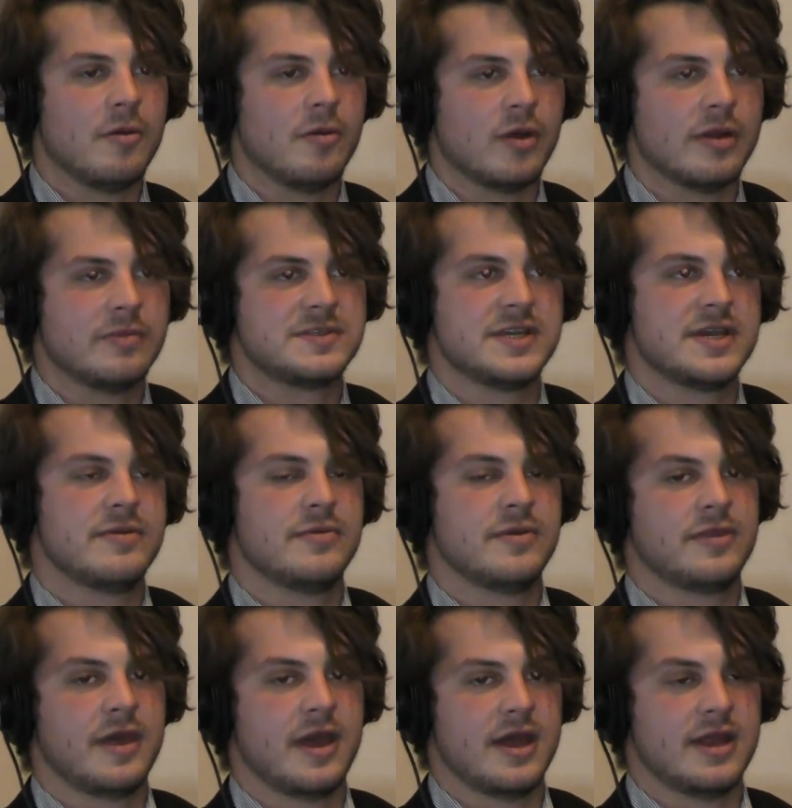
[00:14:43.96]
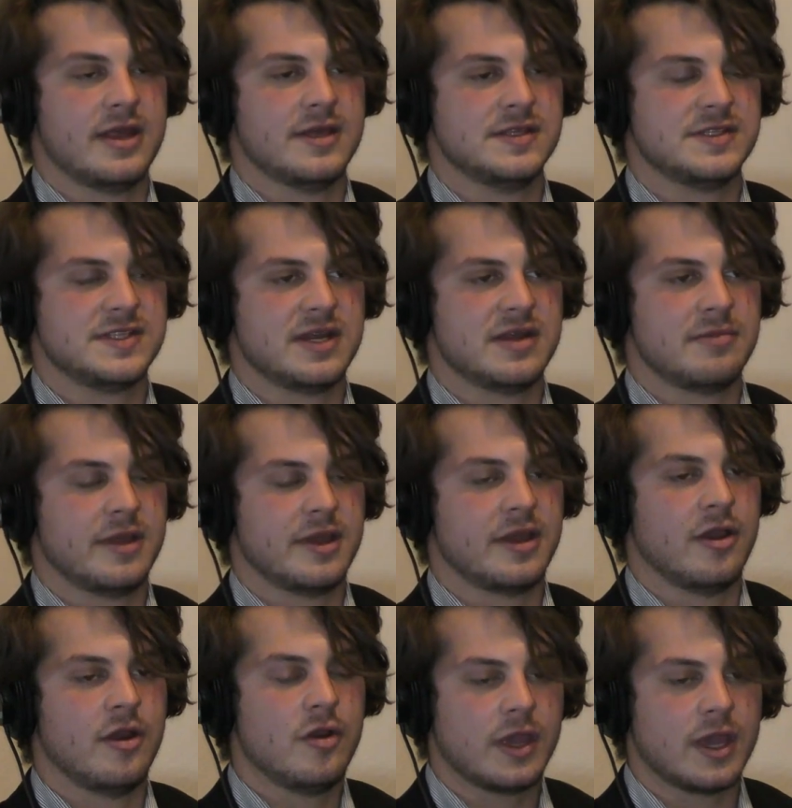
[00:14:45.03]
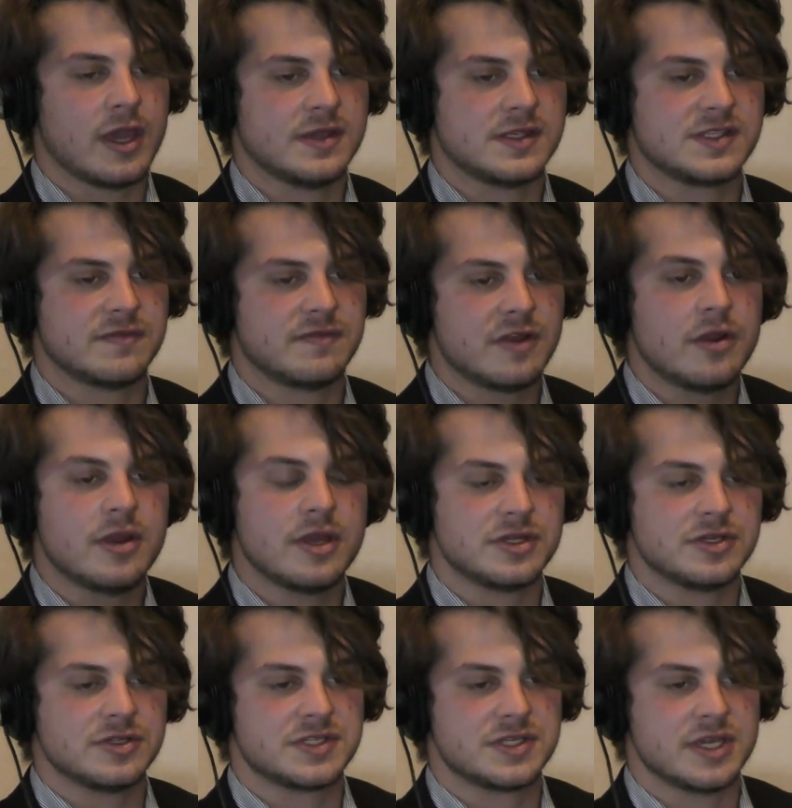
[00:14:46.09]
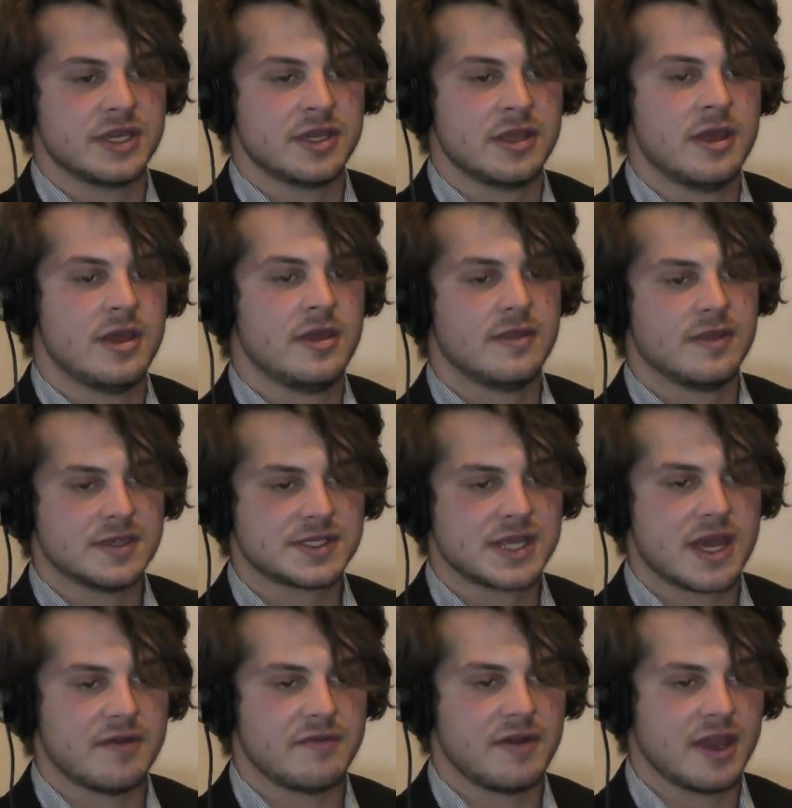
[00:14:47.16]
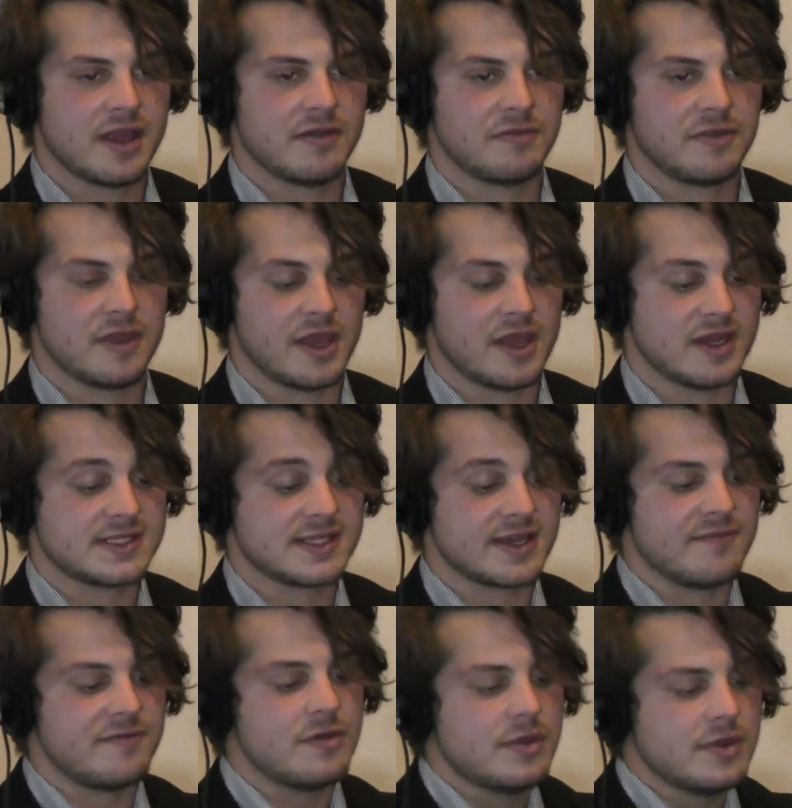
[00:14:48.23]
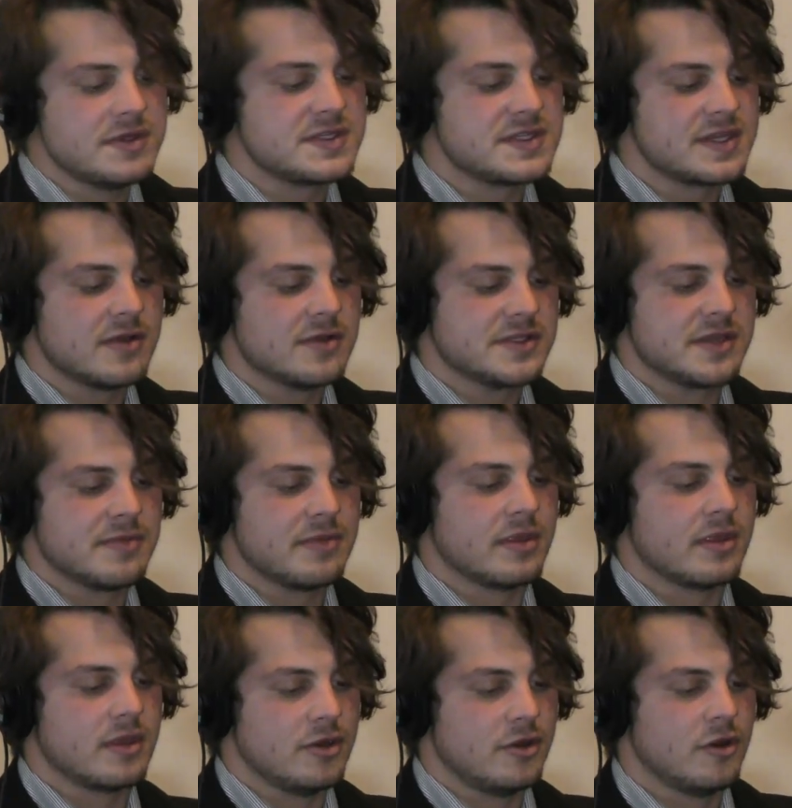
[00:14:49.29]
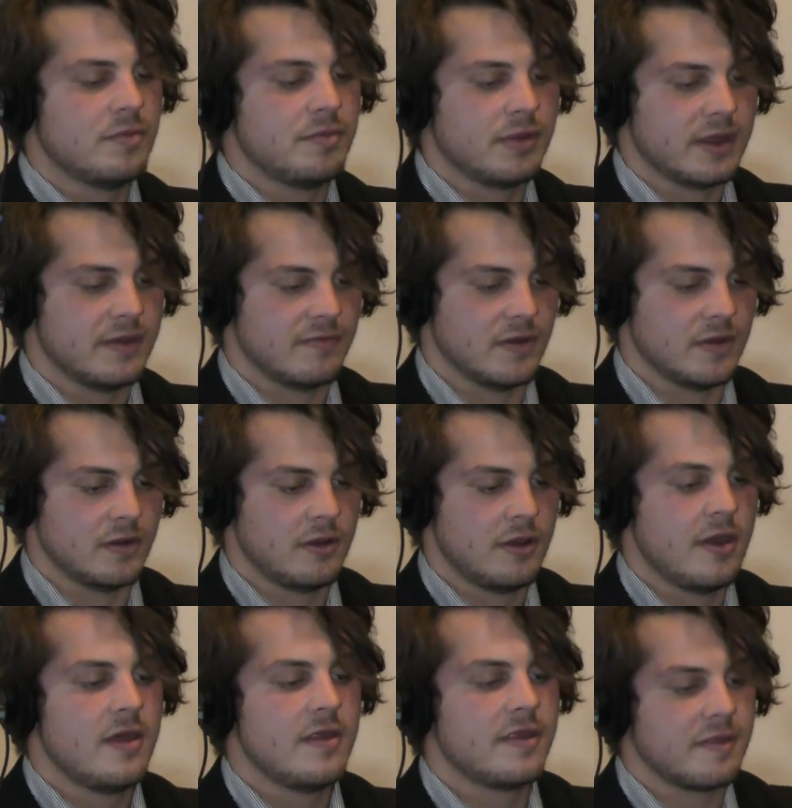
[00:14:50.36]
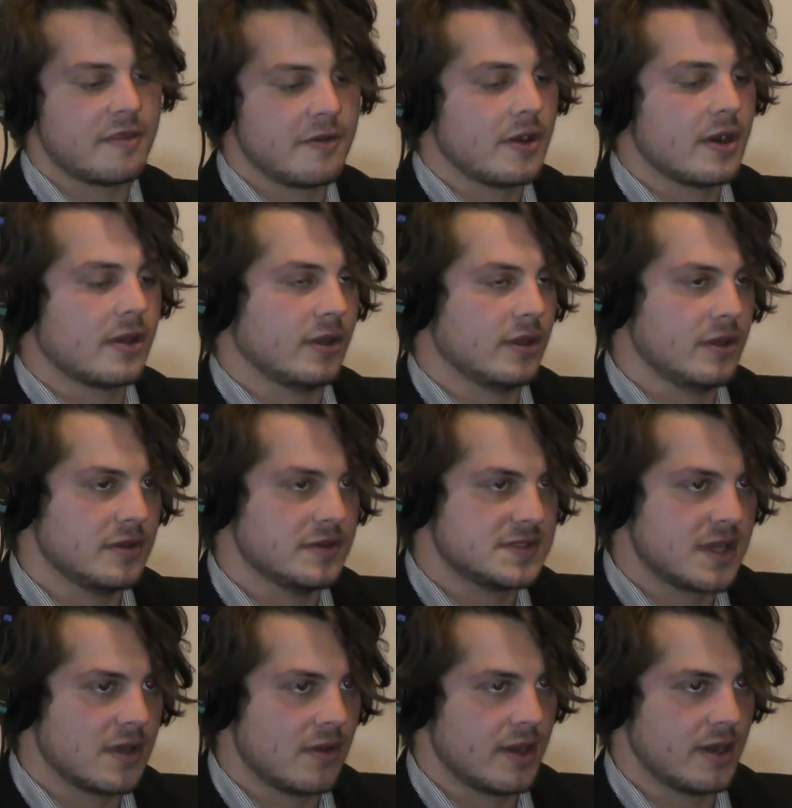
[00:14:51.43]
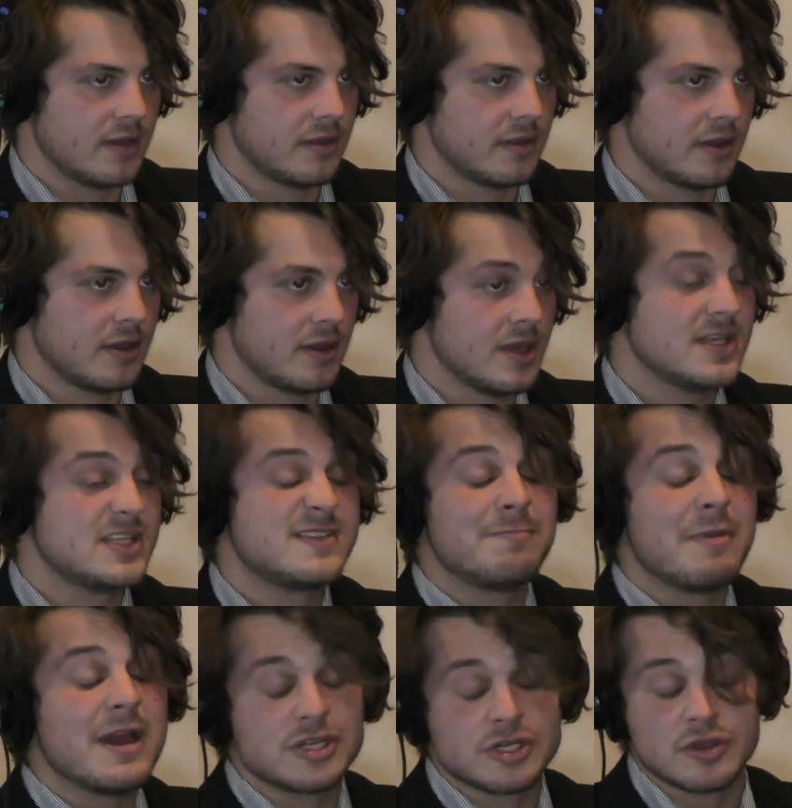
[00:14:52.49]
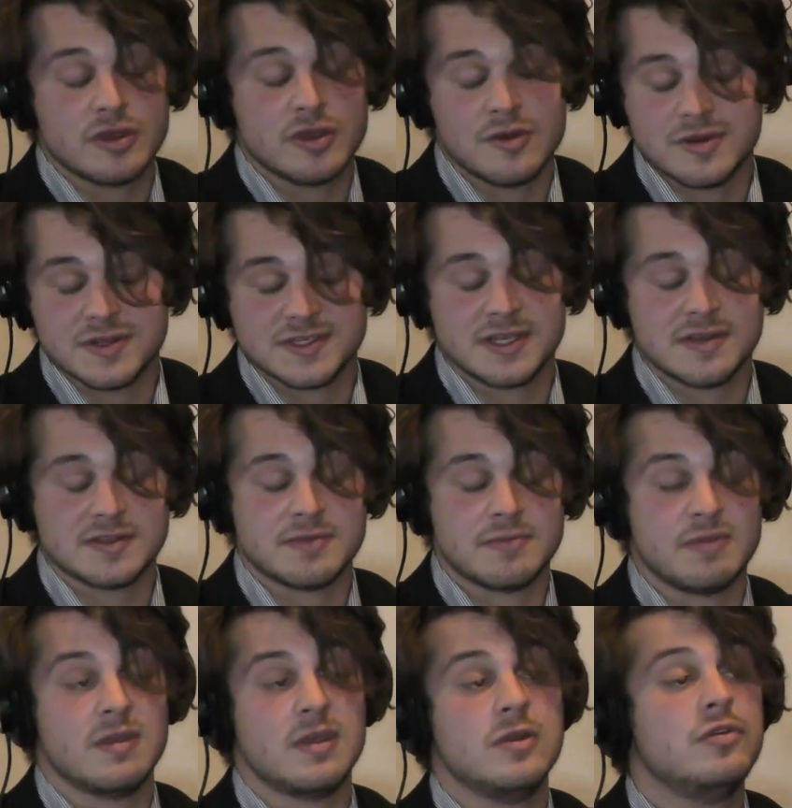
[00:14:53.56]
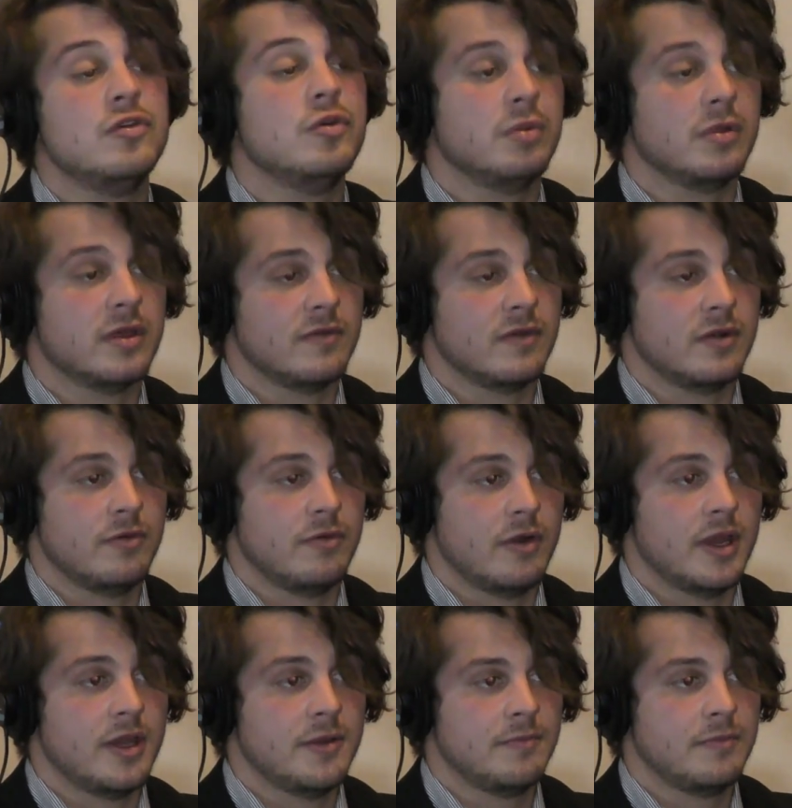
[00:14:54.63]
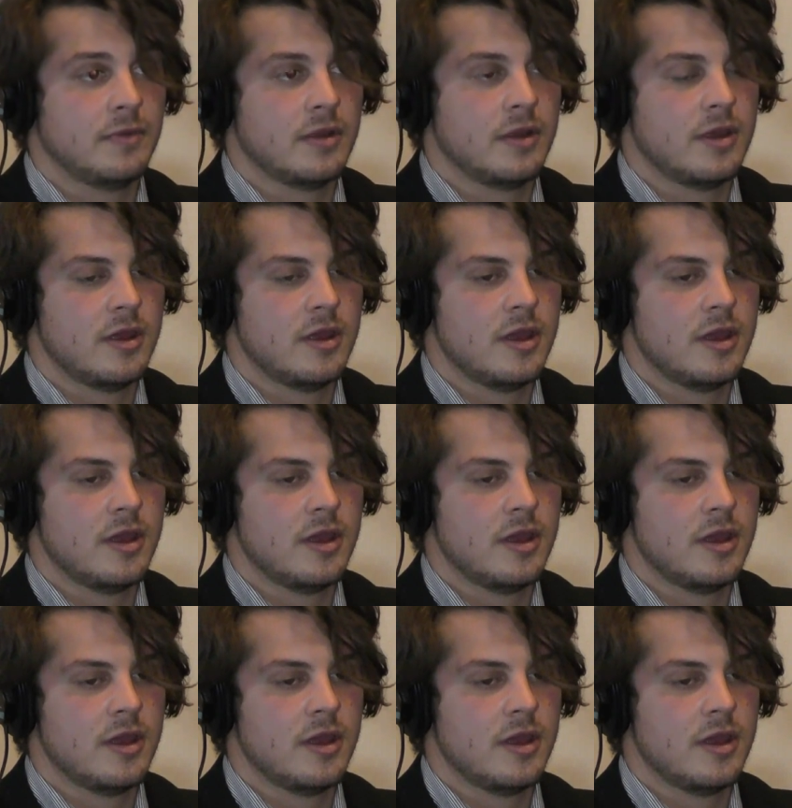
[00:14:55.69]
But what I'm saying with that is that I'm like, okay, so very interesting. This kind of negative thing, and it's like if you can sell something that you don't believe in, then theoretically you could sell anything. Especially you can sell something that you do believe in, right?